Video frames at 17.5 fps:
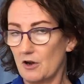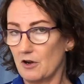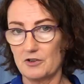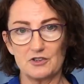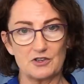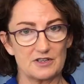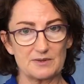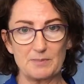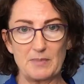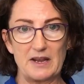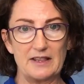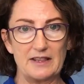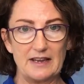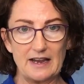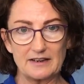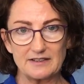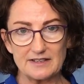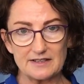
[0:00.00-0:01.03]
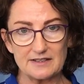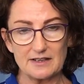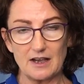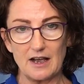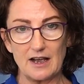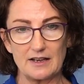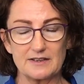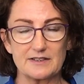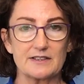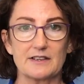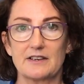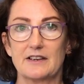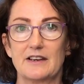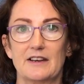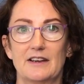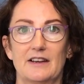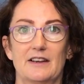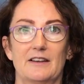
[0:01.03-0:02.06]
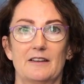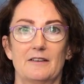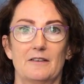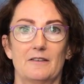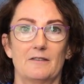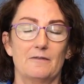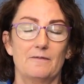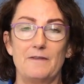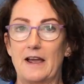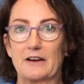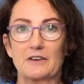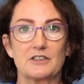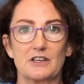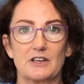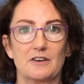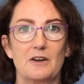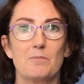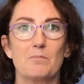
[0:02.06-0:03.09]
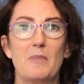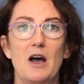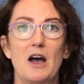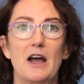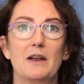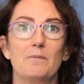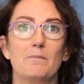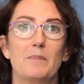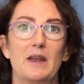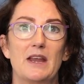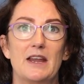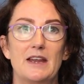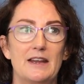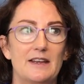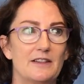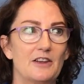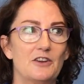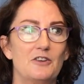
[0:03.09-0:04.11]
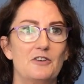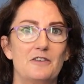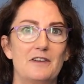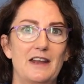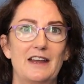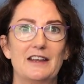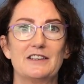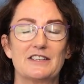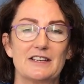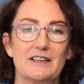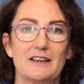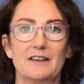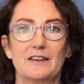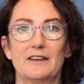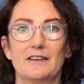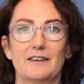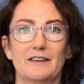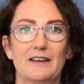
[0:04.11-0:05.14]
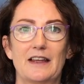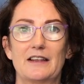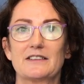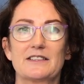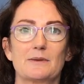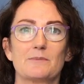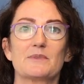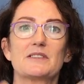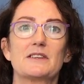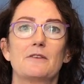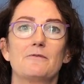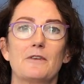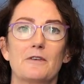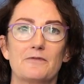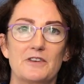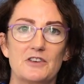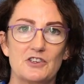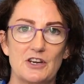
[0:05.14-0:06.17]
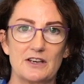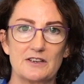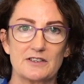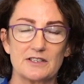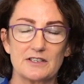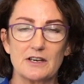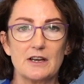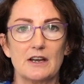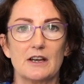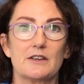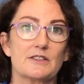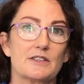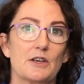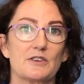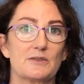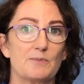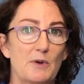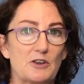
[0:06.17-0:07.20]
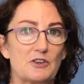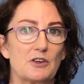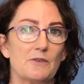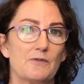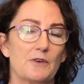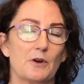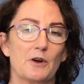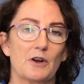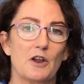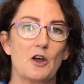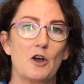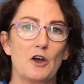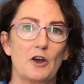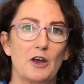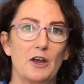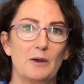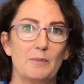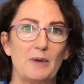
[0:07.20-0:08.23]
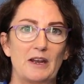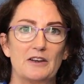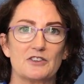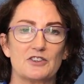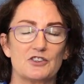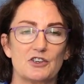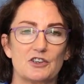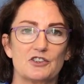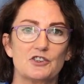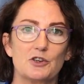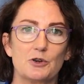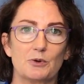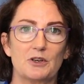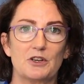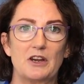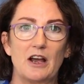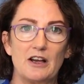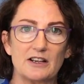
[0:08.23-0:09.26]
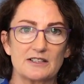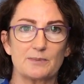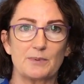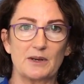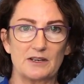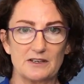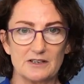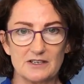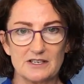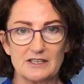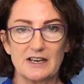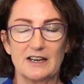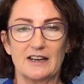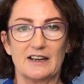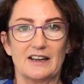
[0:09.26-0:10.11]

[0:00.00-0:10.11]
not just be the exercise factor, it might be that you need to get some stuff off your chest. So especially if you're at home and it's just you and your husband,